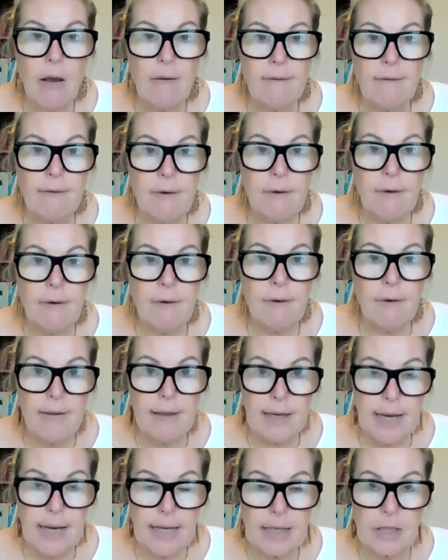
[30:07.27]
via
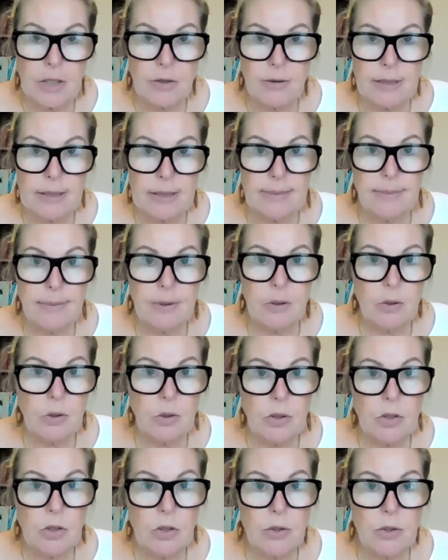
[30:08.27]
the Nature
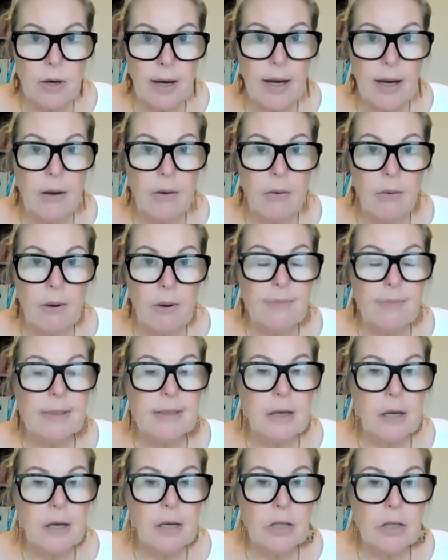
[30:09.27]
Explore Trek
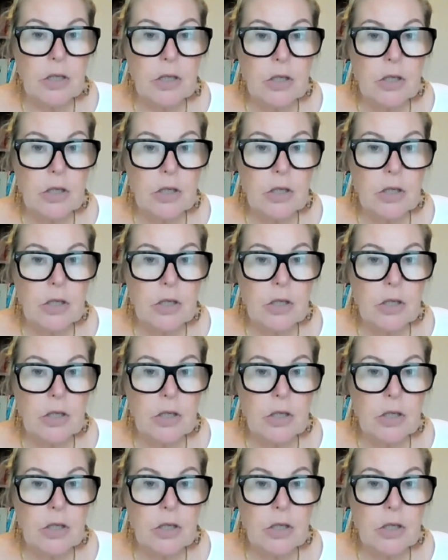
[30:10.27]
website.